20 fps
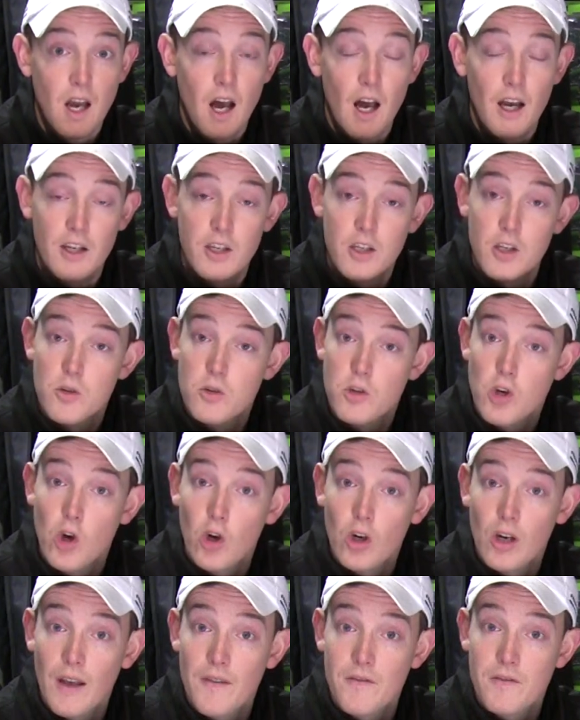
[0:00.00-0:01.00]
I can use
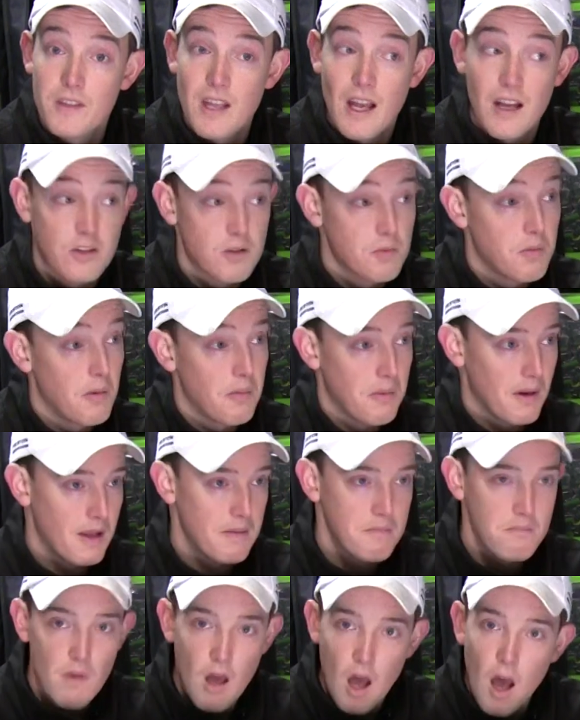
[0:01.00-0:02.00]
hook lengths down to probably
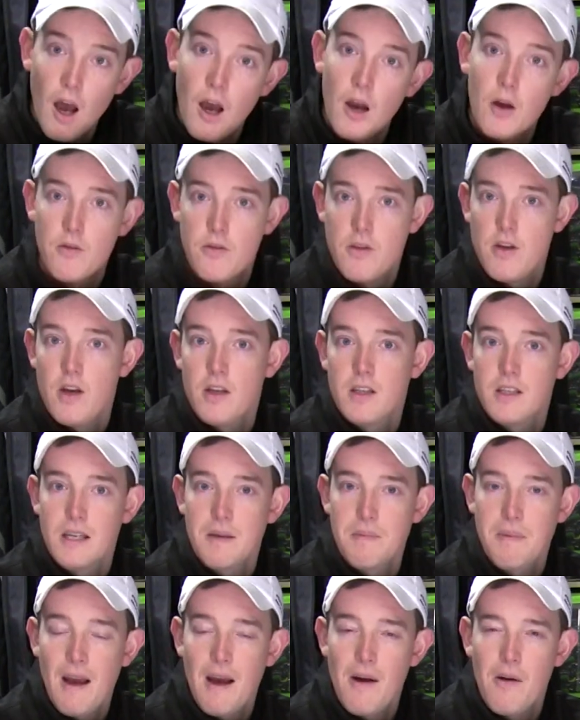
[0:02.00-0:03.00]

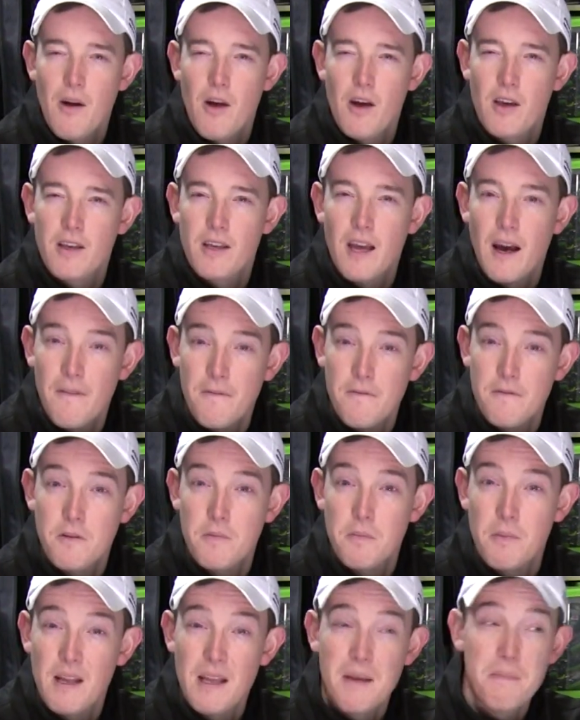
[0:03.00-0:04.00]
013 Powerline
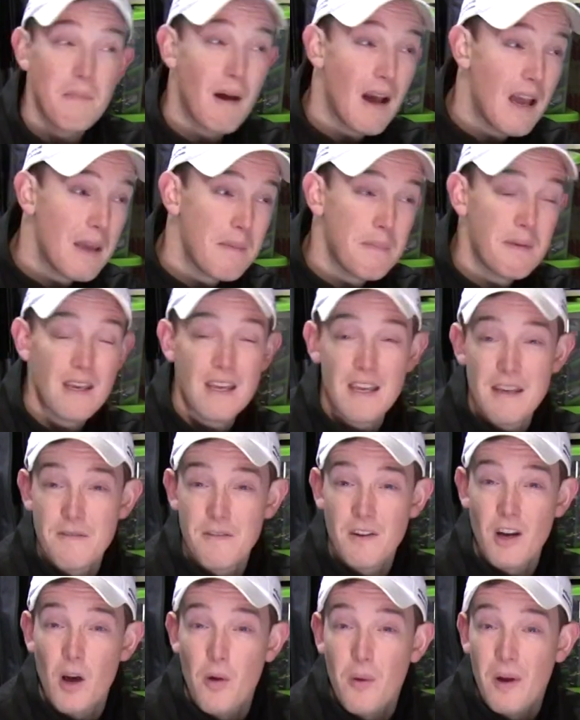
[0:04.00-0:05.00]
comfortably, maybe
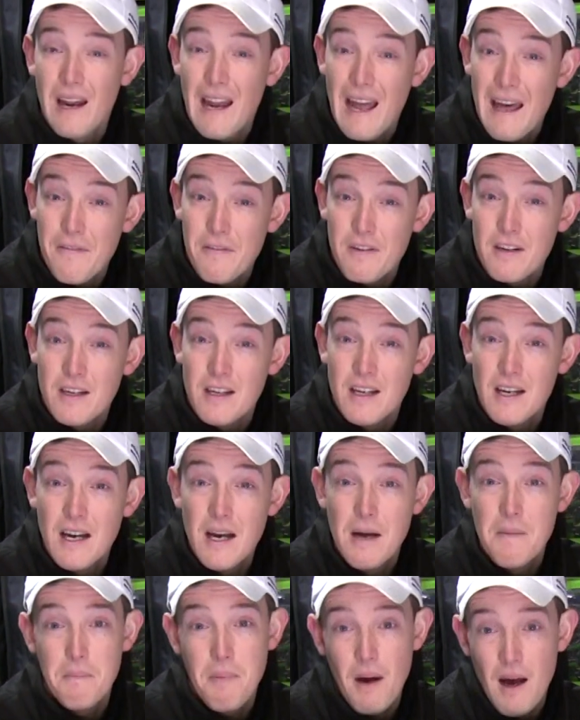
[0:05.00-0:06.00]
even 011,
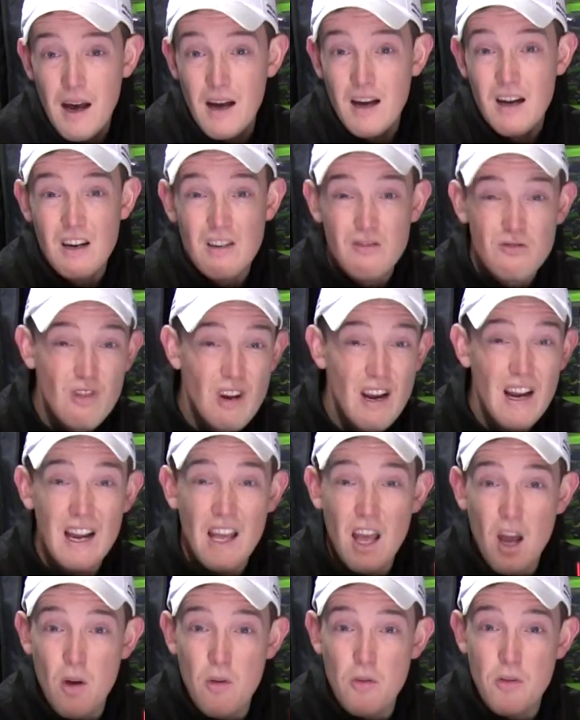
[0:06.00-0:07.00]
but
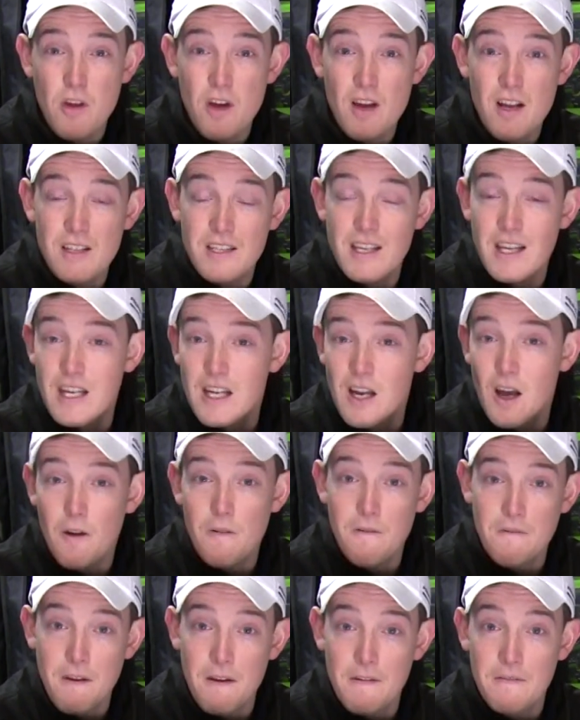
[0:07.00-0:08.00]
really 013,
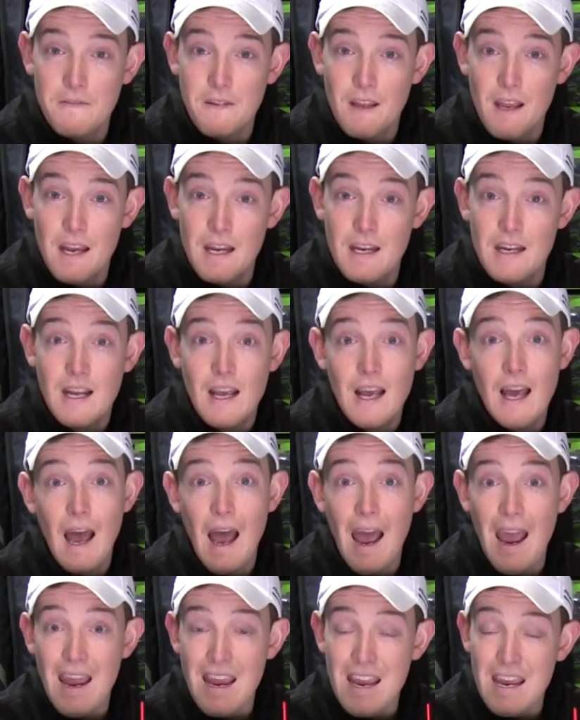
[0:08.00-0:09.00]
015,
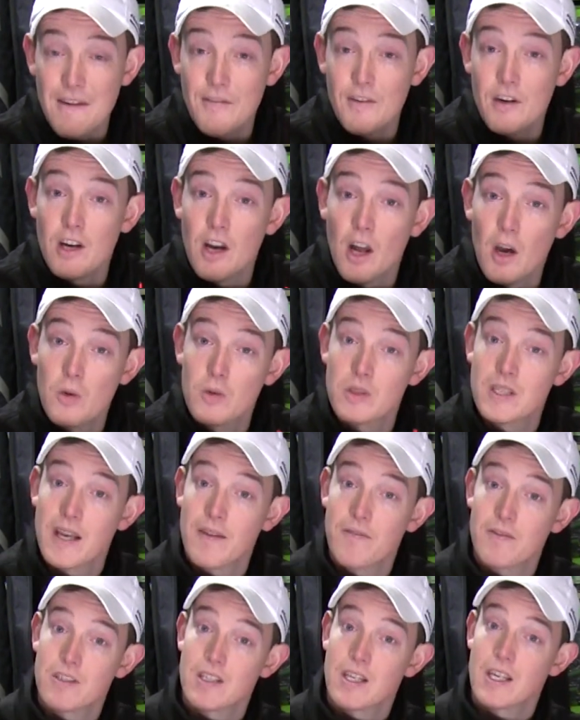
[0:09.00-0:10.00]
even an
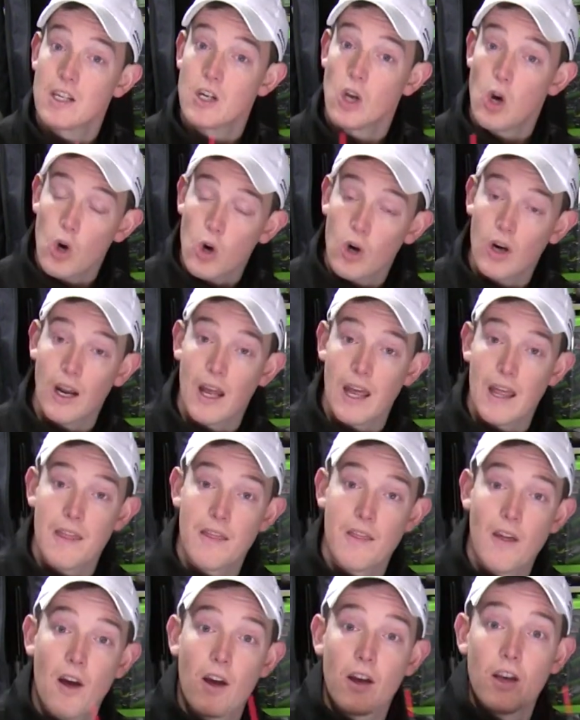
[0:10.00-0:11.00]
017 hook
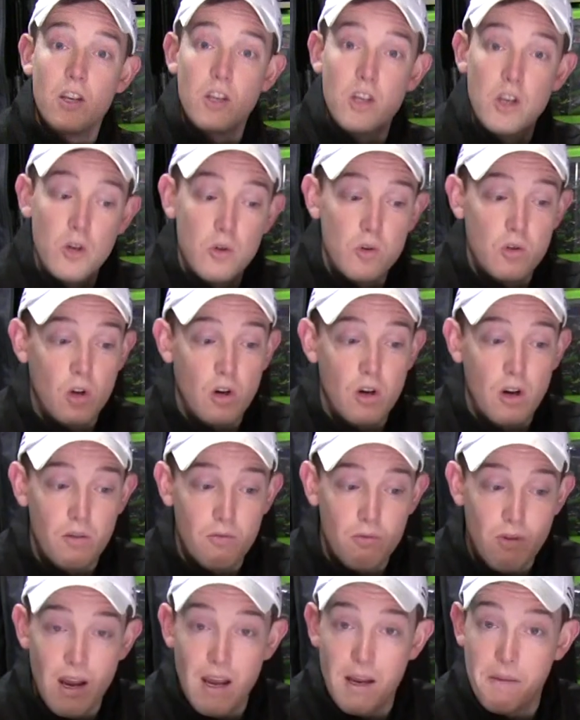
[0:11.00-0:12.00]
length I can use on a
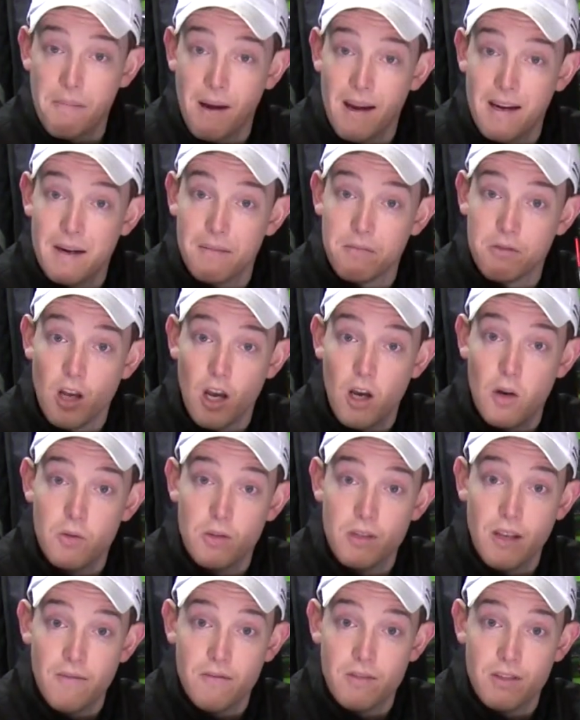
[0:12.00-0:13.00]
rig made up to
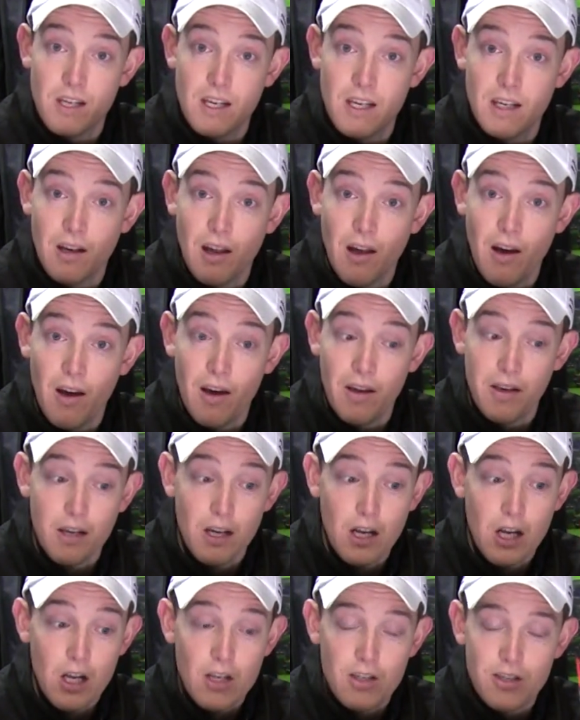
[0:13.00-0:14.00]
017 line.
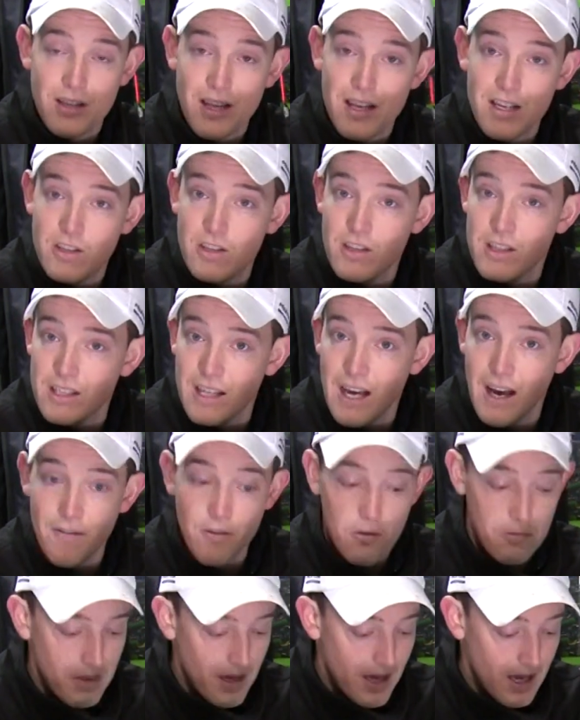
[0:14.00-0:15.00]
So that's going to
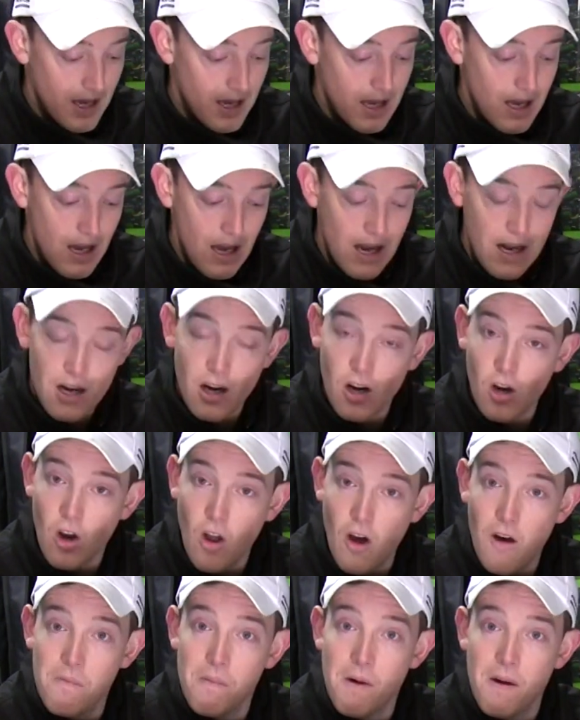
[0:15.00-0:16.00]
cover me in a
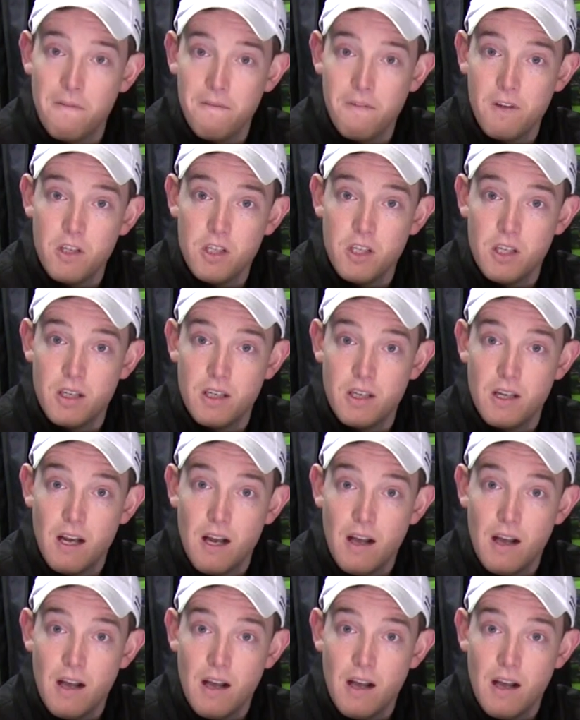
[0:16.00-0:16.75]
lot of my fishing.